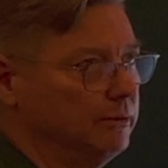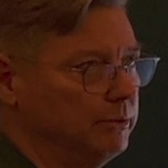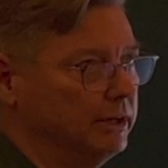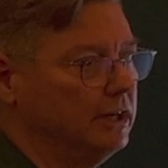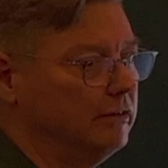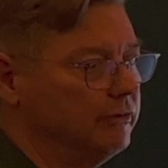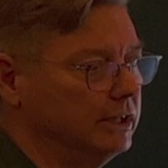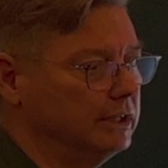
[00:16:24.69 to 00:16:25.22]

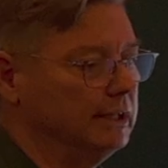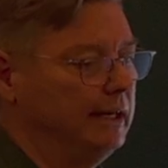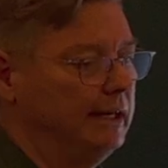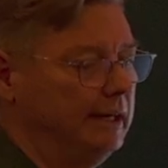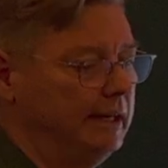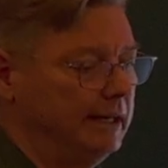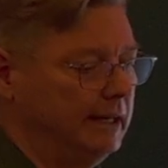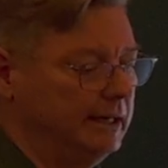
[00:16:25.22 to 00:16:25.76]
recover it
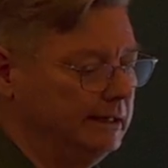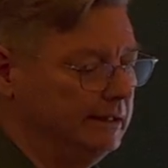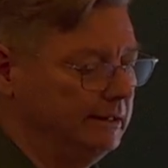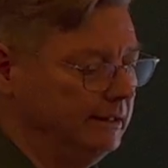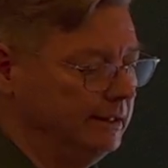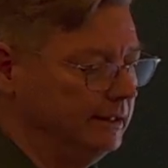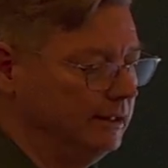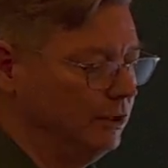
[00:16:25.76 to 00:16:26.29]
and
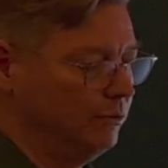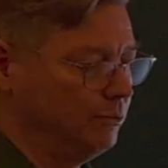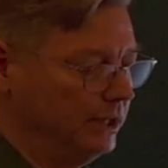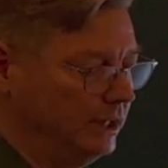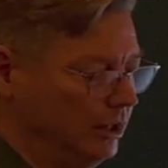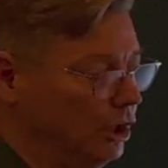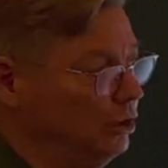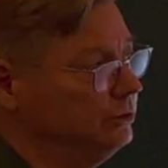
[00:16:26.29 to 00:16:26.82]
uh,
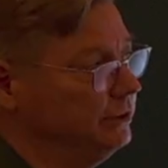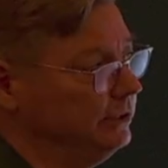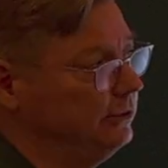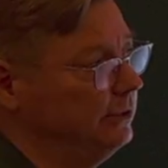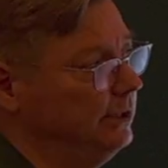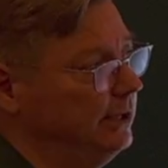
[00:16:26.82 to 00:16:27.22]
reload it